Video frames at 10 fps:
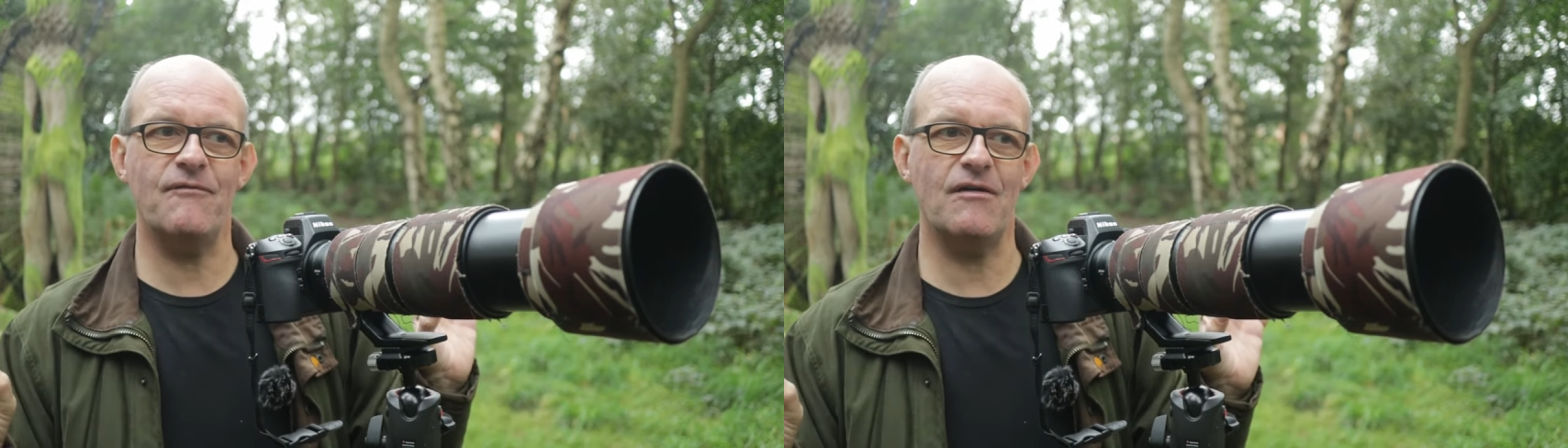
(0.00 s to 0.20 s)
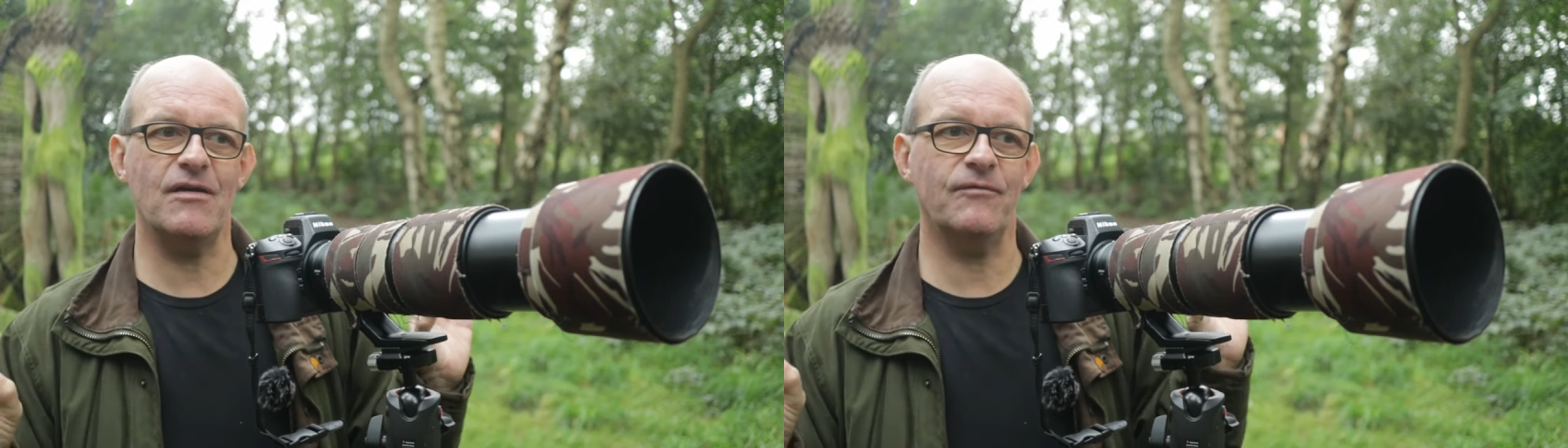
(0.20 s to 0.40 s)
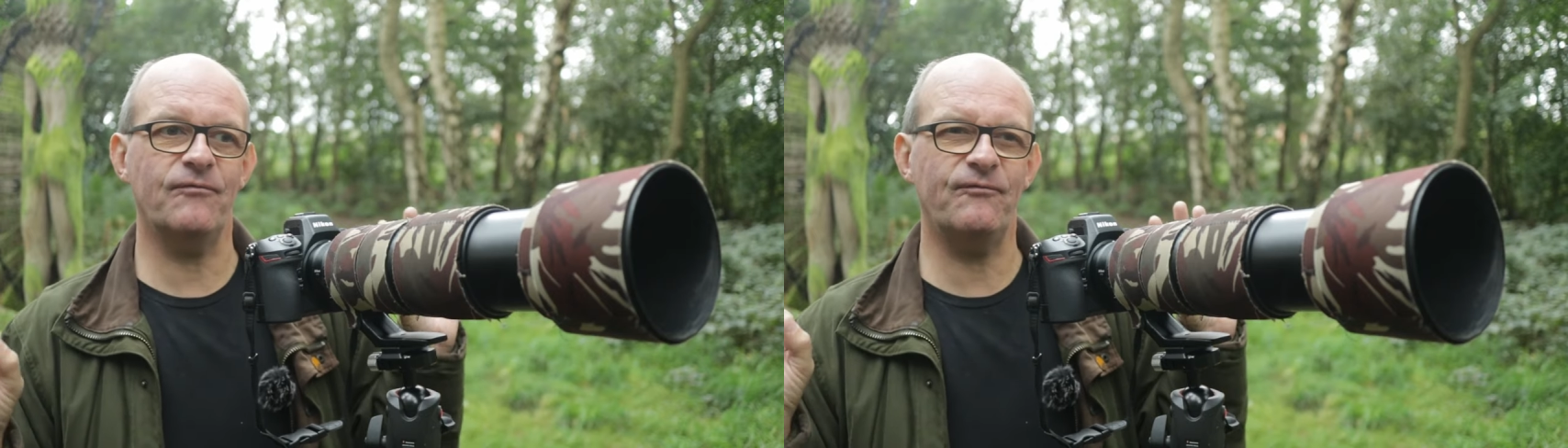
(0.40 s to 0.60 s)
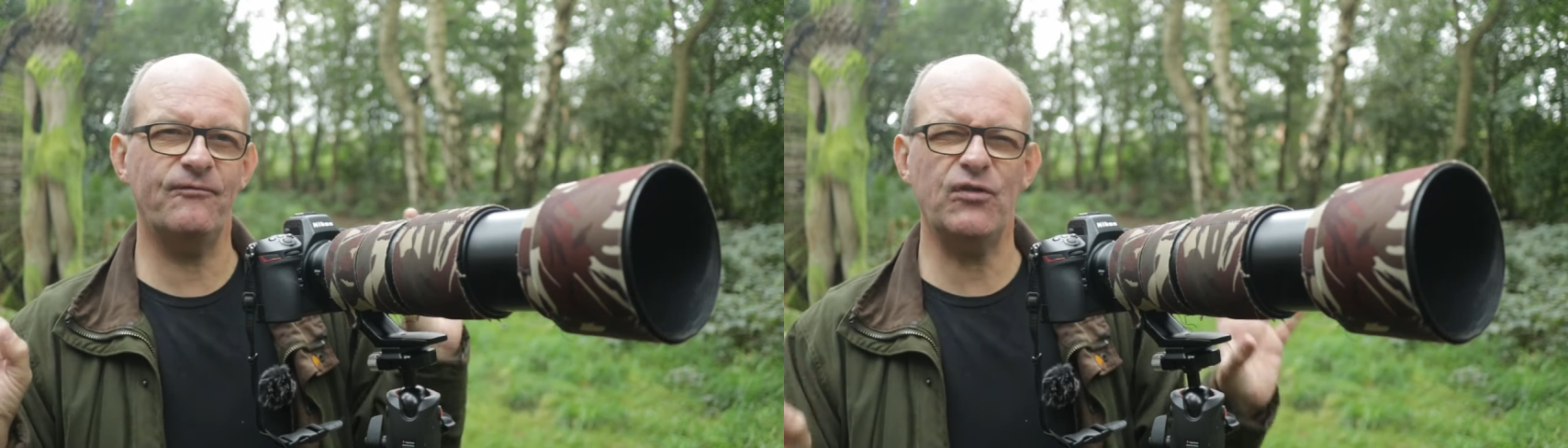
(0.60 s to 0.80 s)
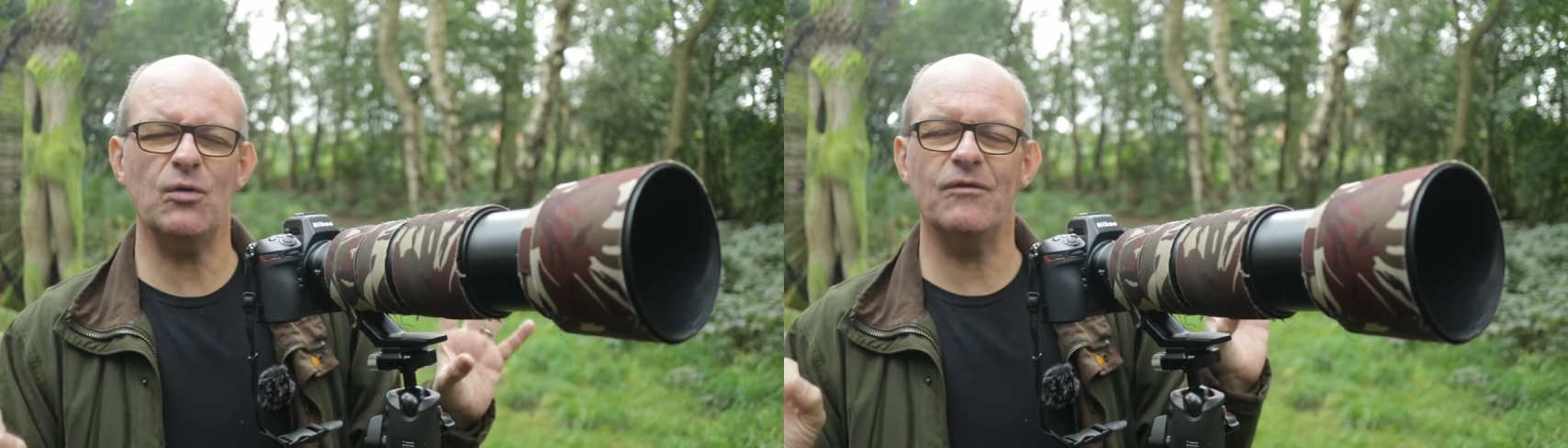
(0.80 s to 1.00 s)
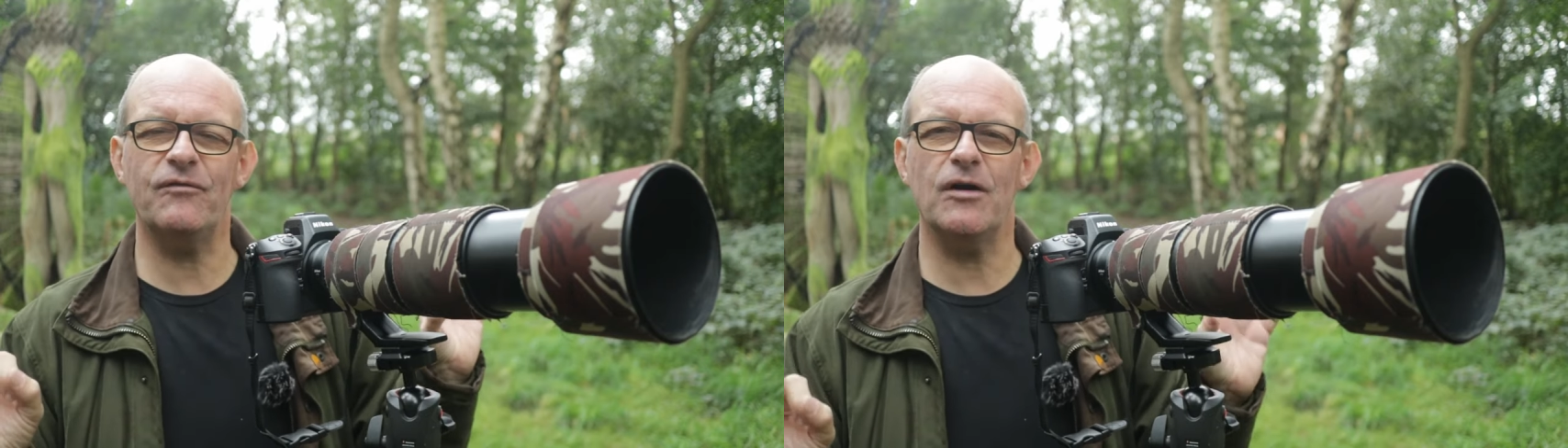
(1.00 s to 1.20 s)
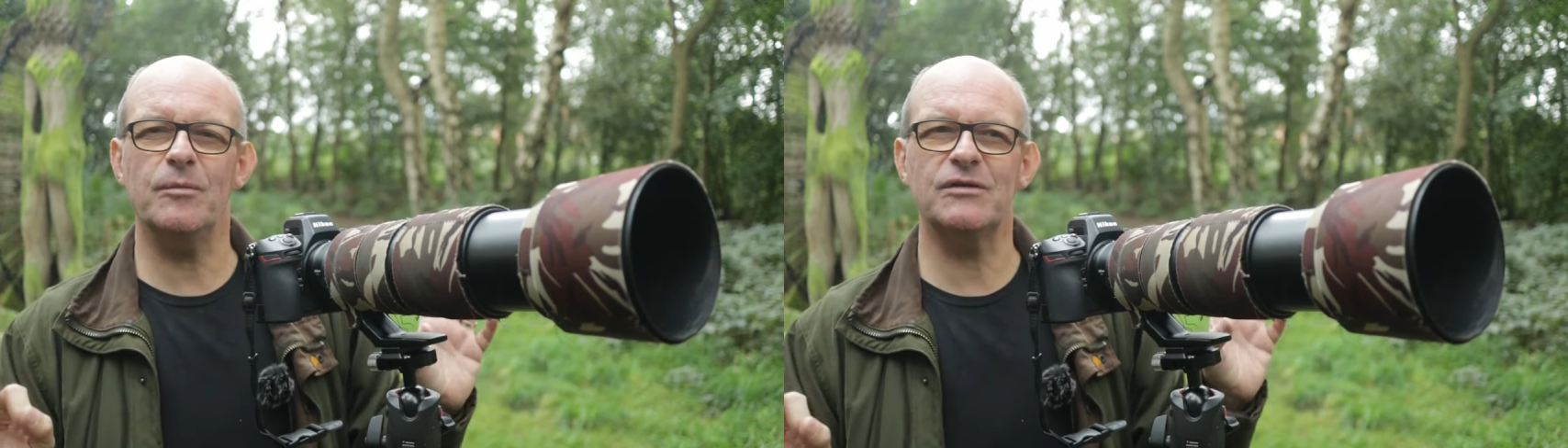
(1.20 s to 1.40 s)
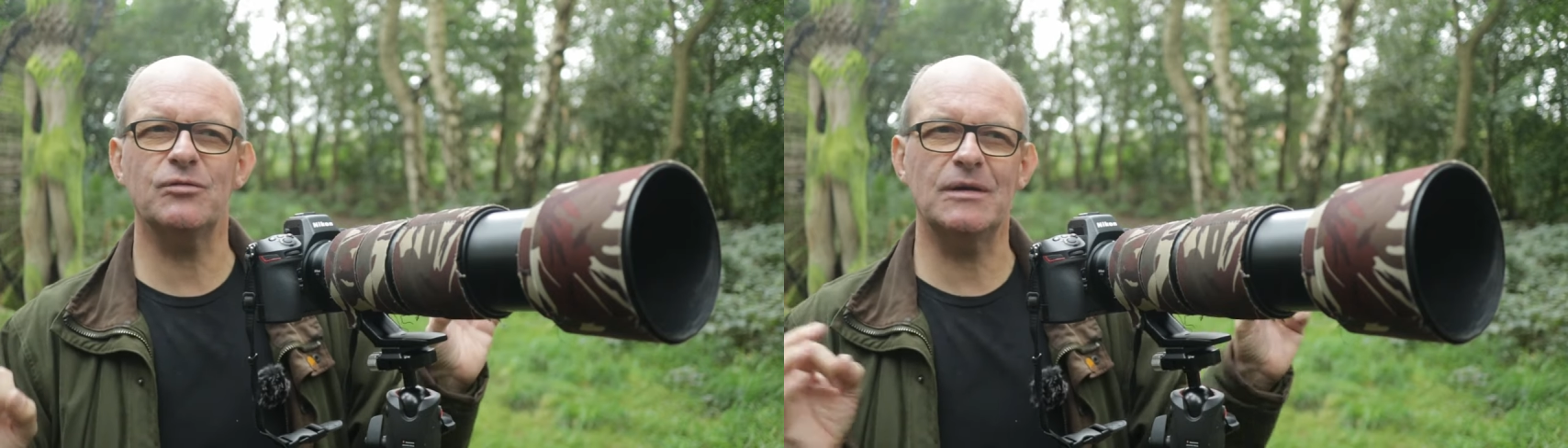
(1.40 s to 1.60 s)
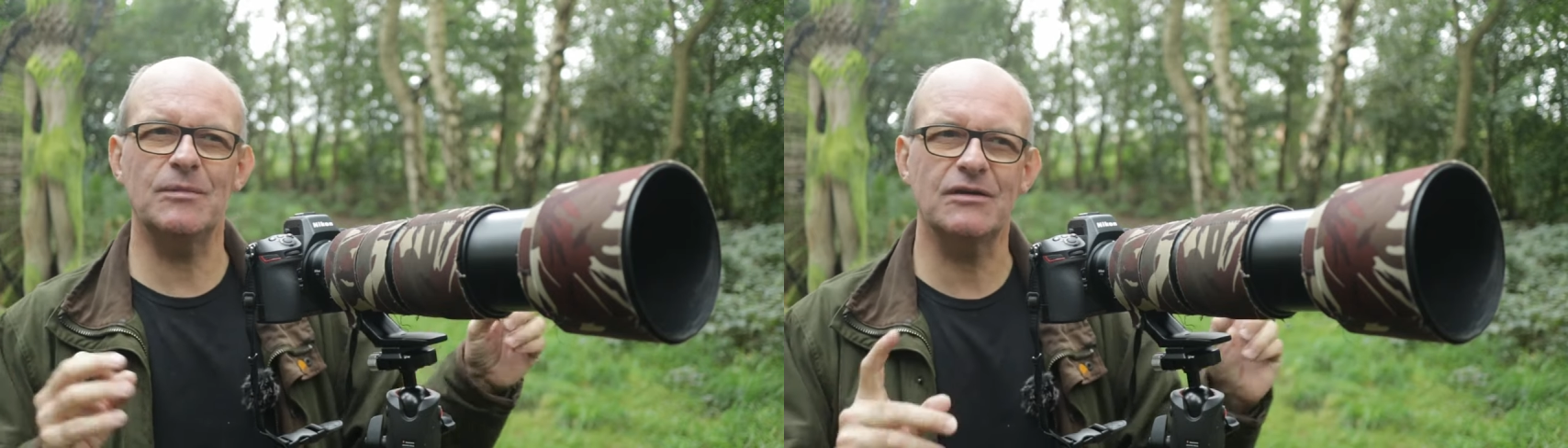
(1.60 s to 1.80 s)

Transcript: very few and far between,